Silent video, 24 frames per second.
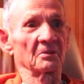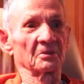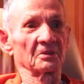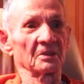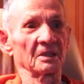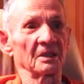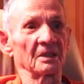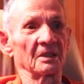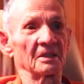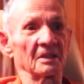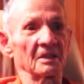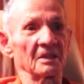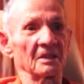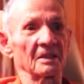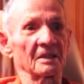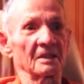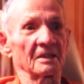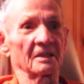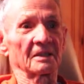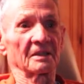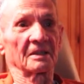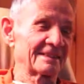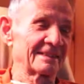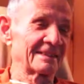was here.
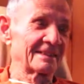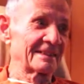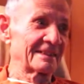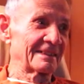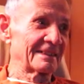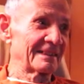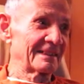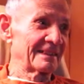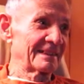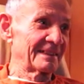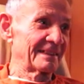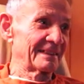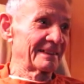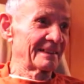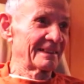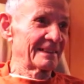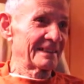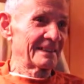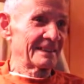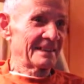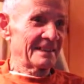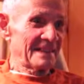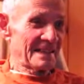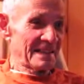Thank you
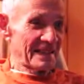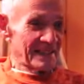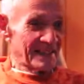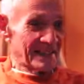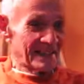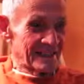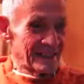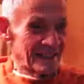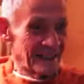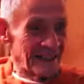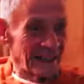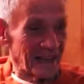very much.